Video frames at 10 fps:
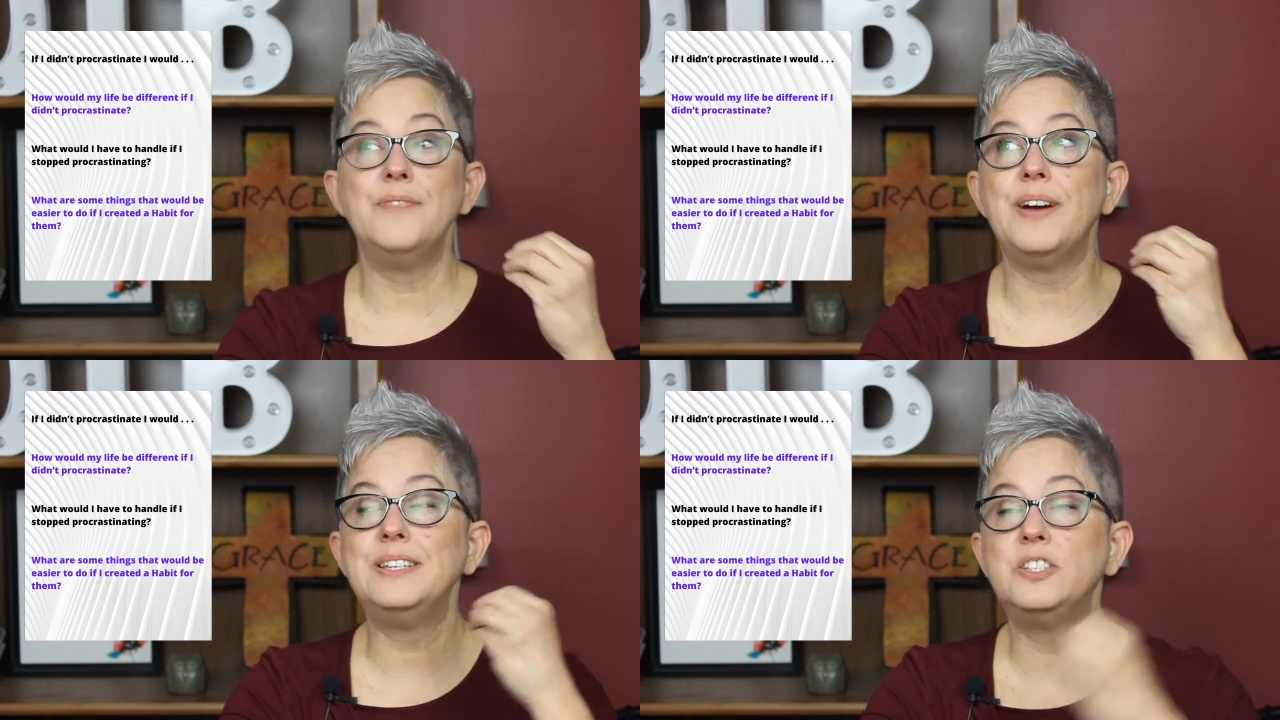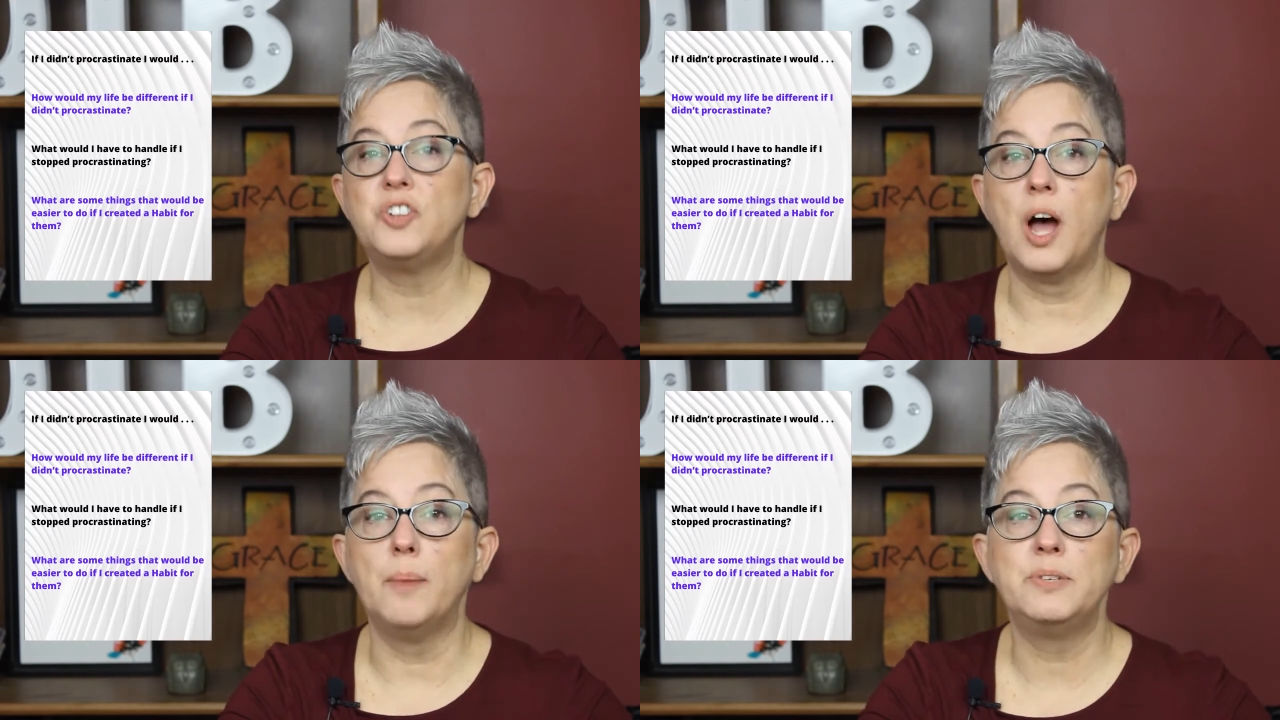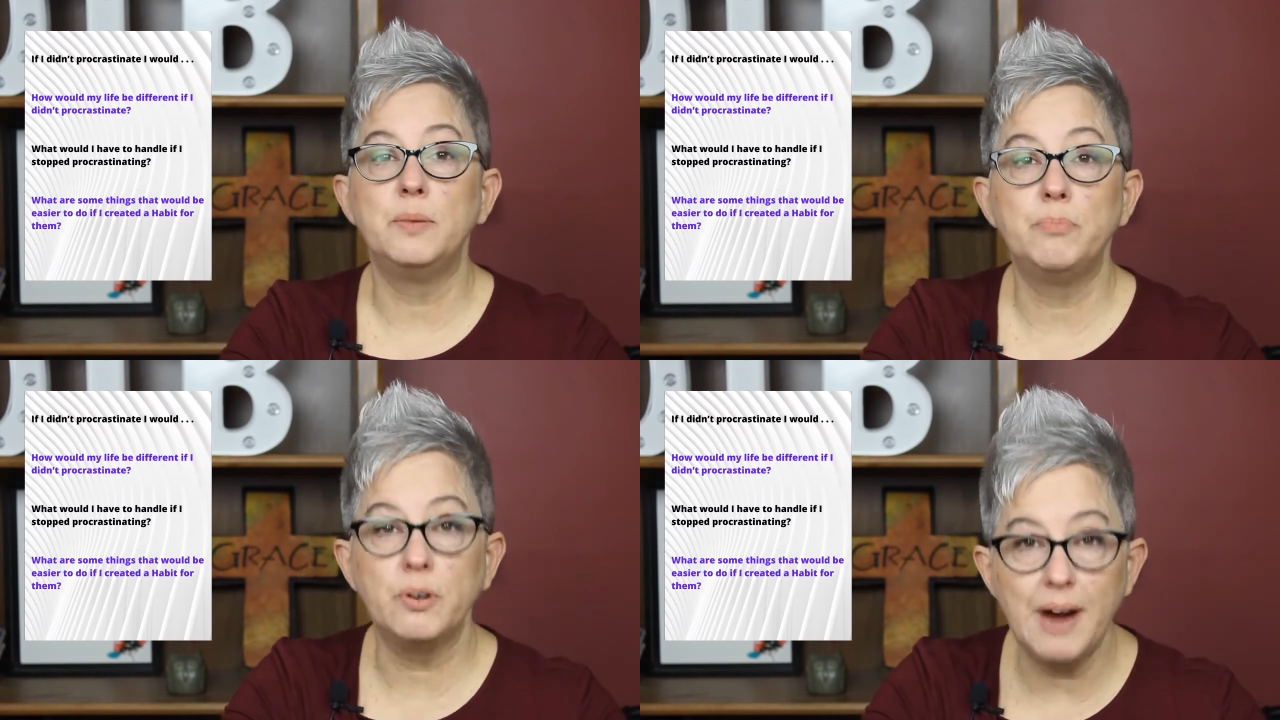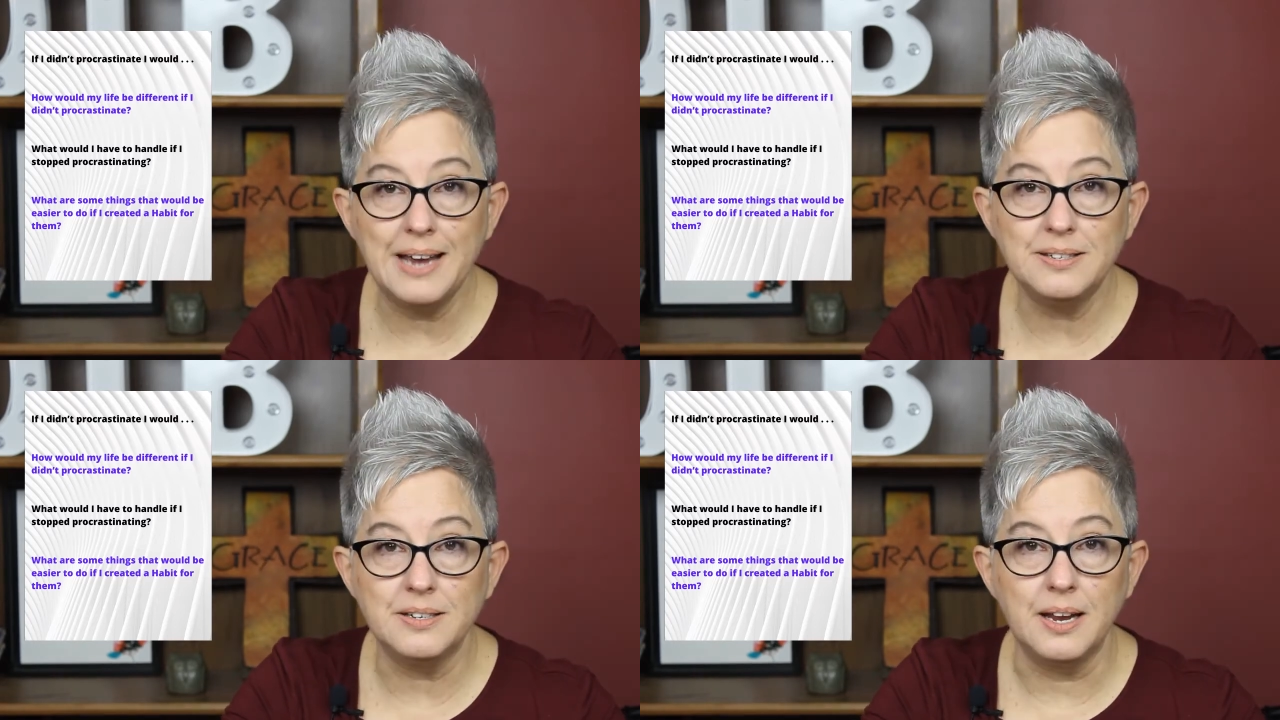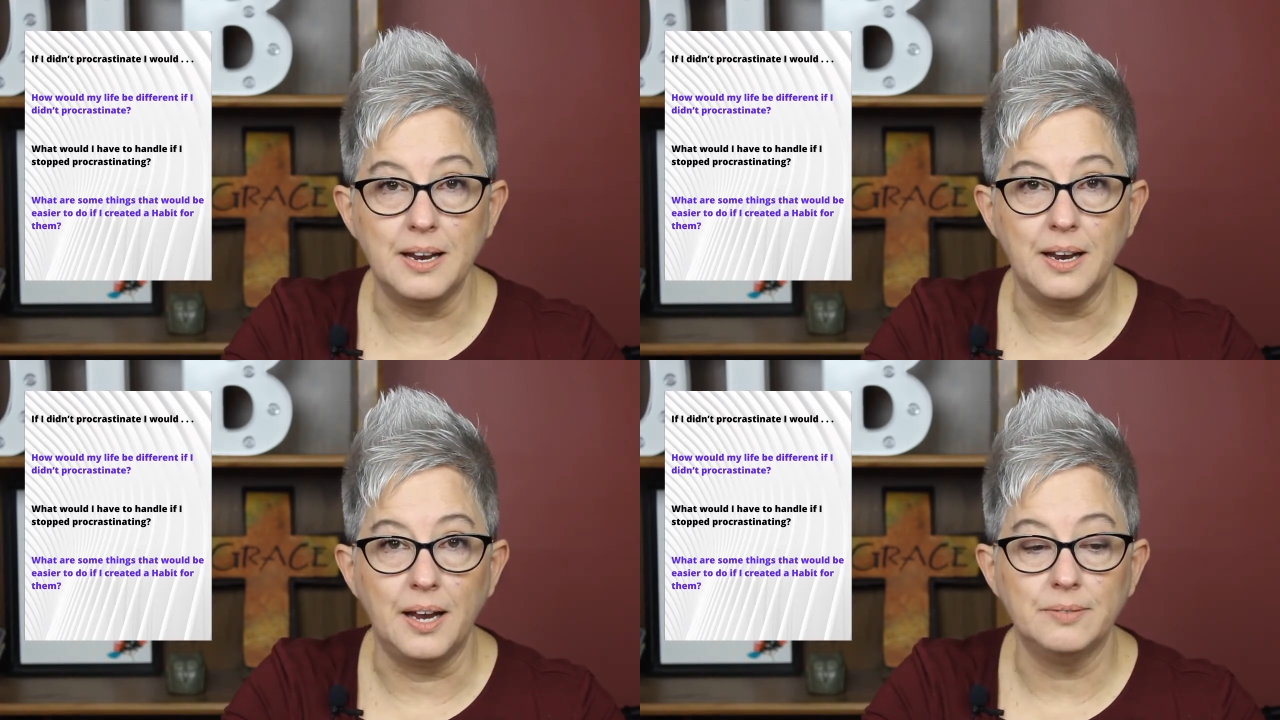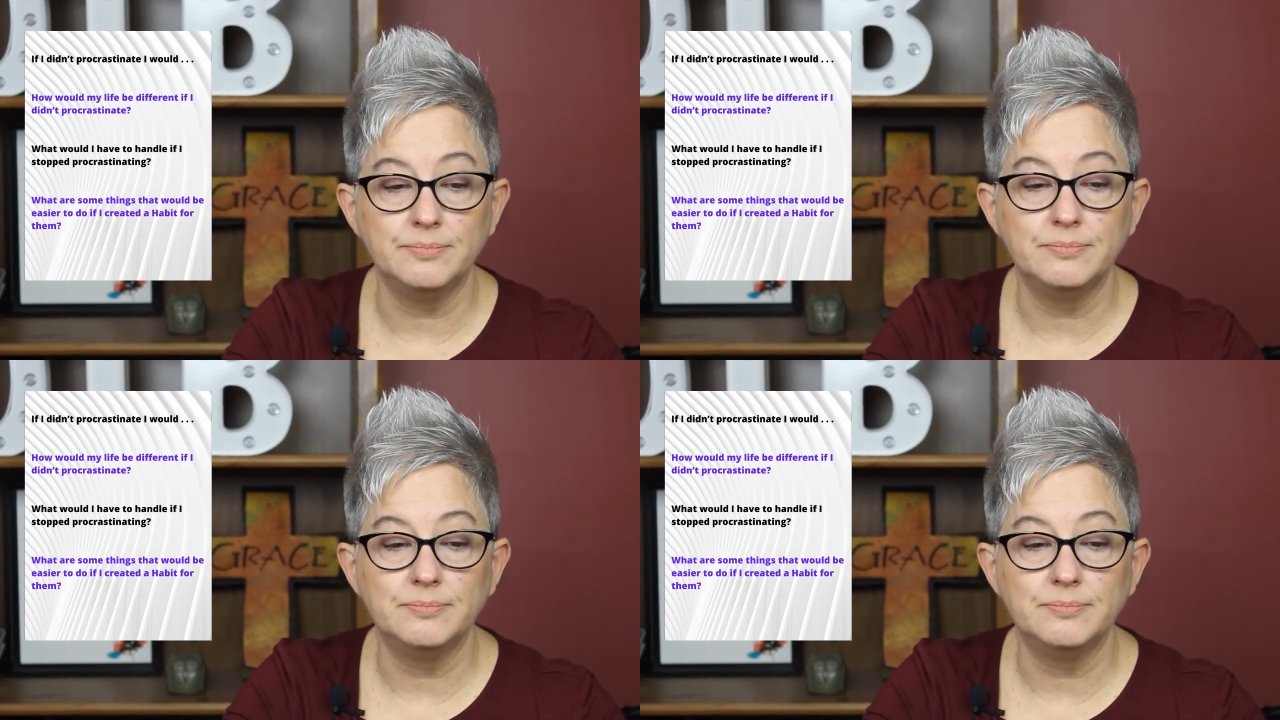if I stopped procrastinating?